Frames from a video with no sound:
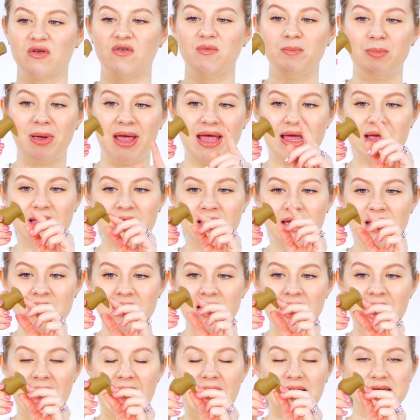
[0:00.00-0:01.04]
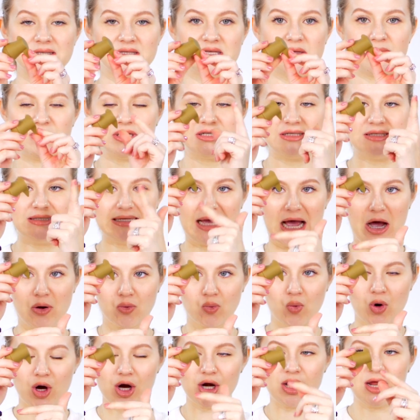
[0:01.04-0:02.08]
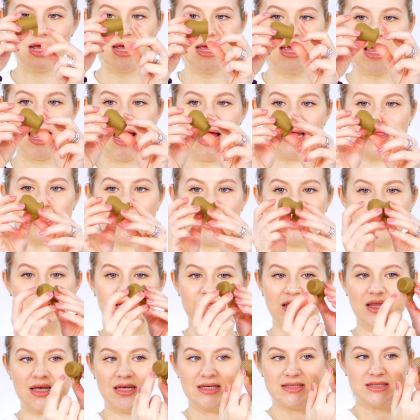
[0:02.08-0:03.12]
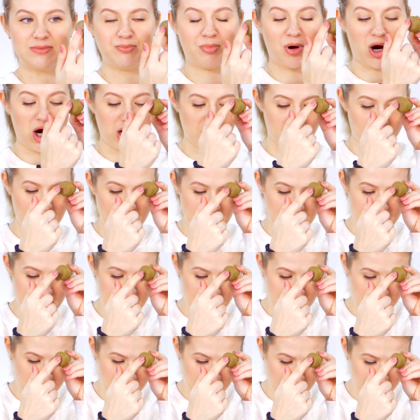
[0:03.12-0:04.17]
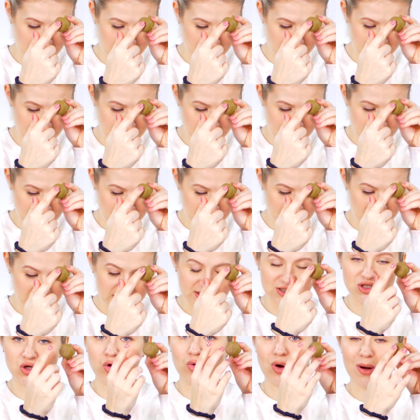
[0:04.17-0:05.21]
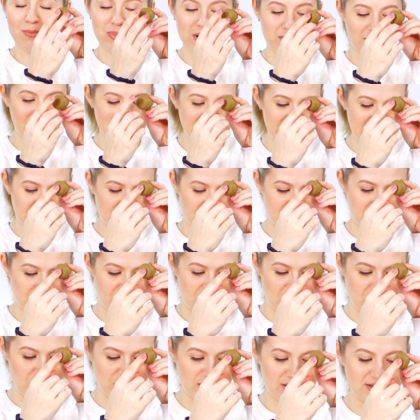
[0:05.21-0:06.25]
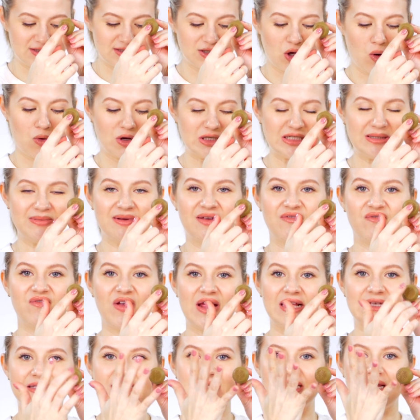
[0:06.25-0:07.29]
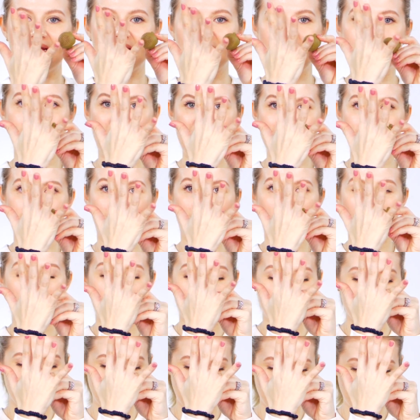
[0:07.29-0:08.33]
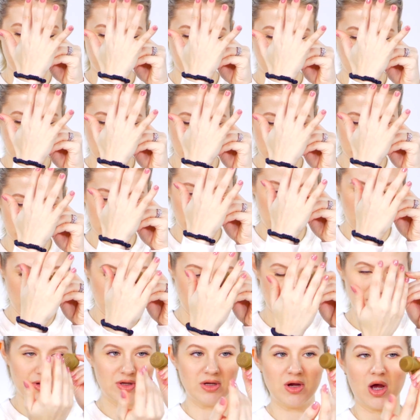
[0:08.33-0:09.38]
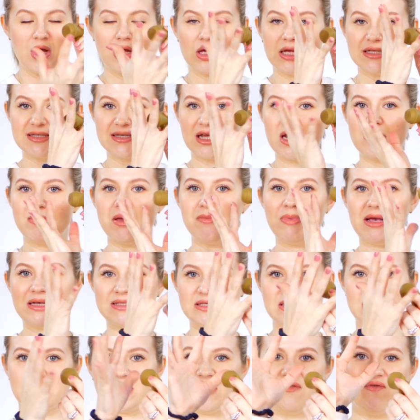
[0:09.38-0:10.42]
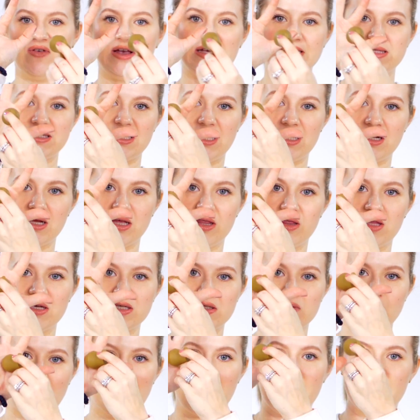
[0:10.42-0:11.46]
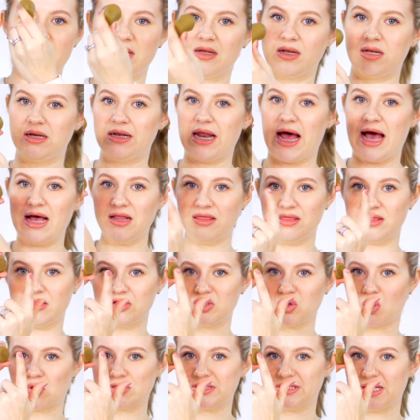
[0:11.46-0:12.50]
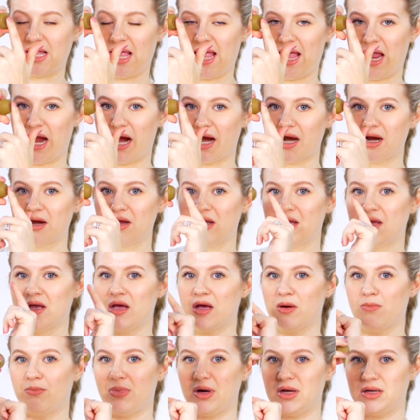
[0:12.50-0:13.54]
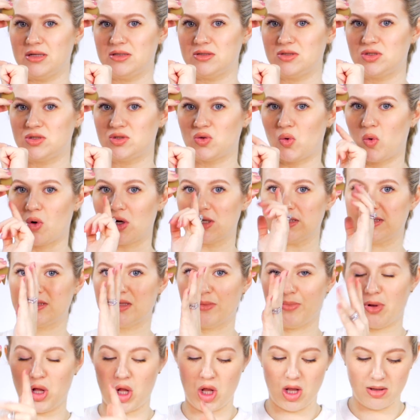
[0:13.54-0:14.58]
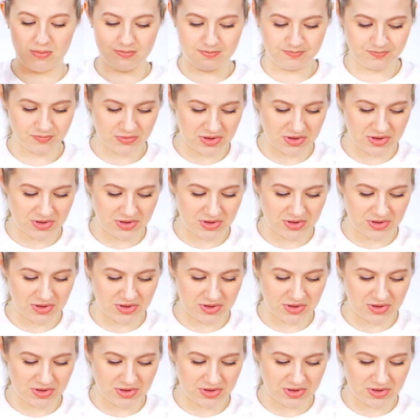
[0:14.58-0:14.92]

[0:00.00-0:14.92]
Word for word: the pick has to be downward, and then this part right here, this gripping material, is going to be facing my palm. So it's gonna be basically facing this way, not towards the hair, but towards the palm.